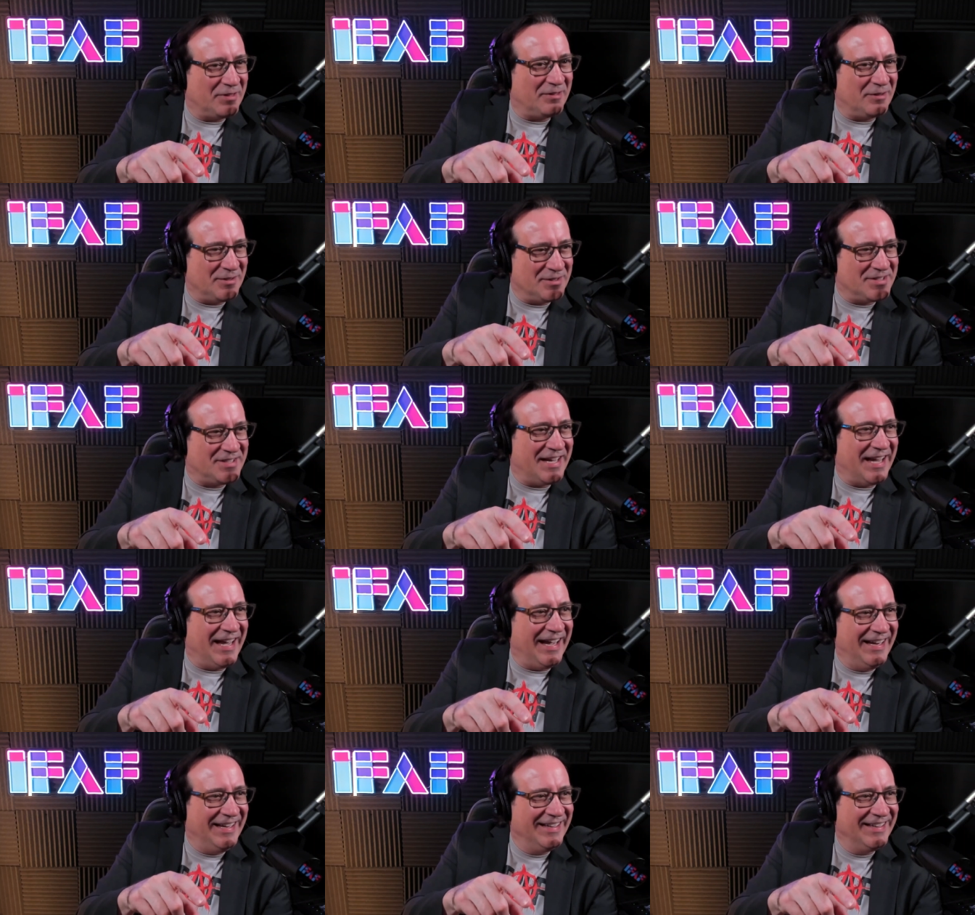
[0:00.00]

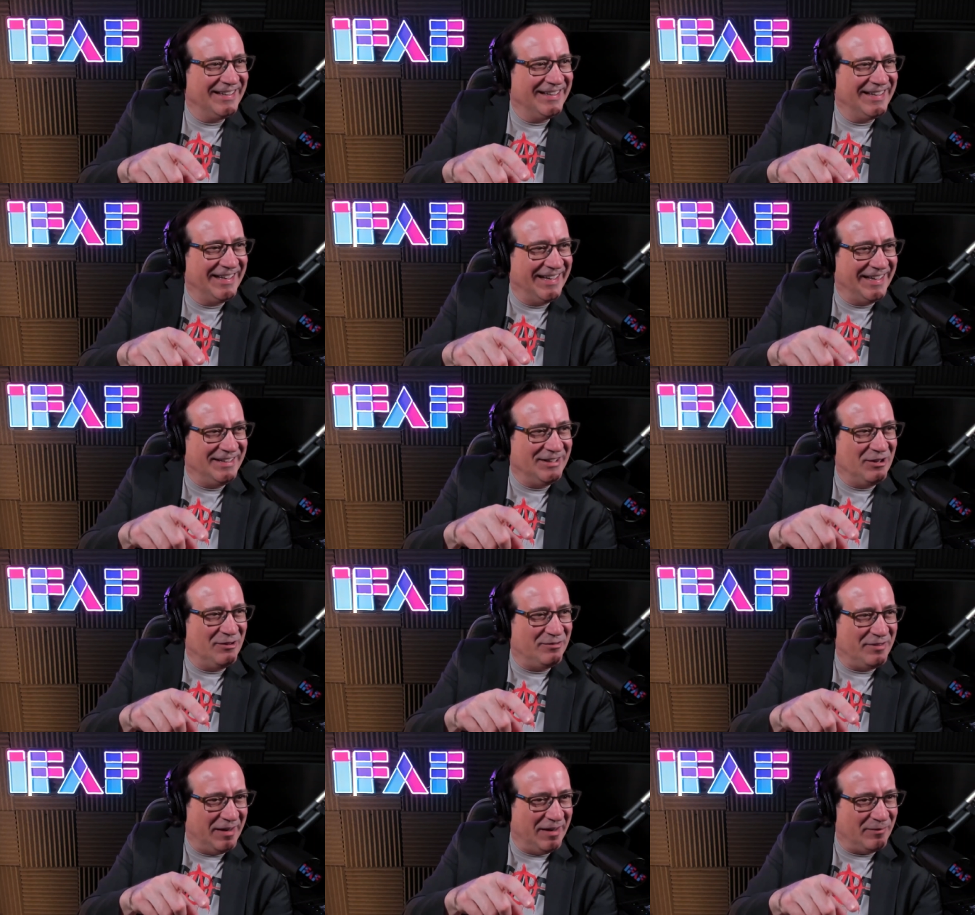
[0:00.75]
Thursday in
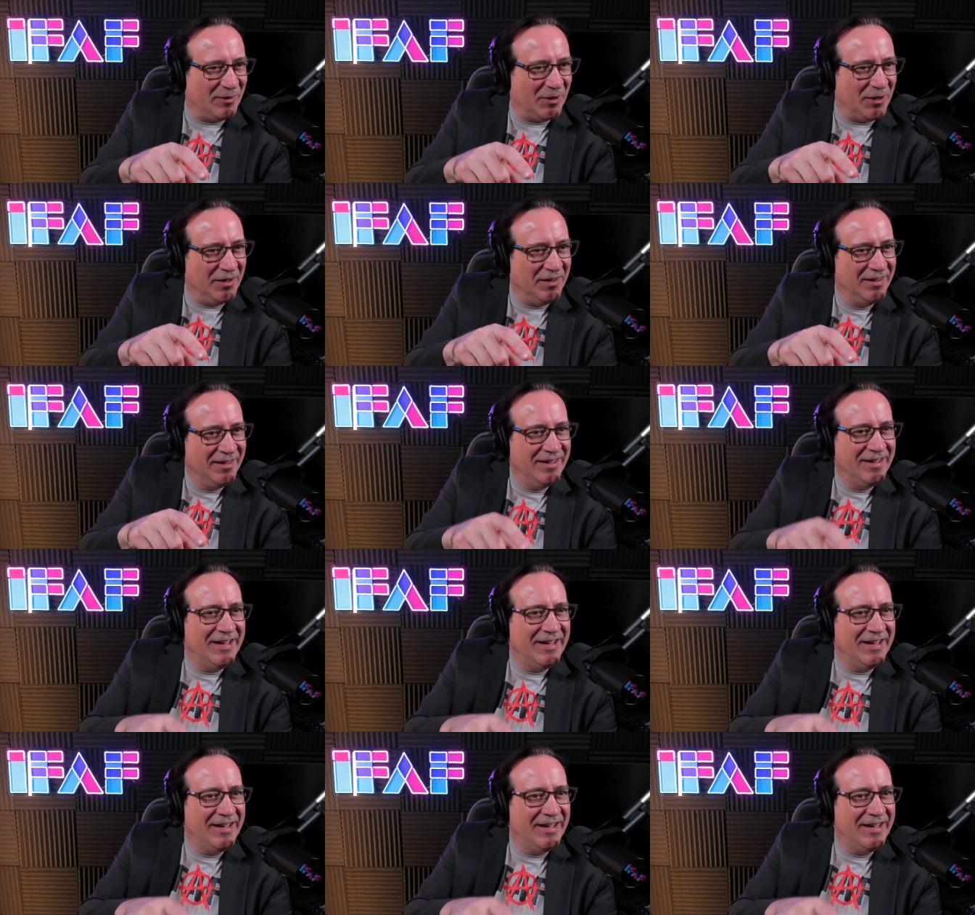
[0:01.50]
November.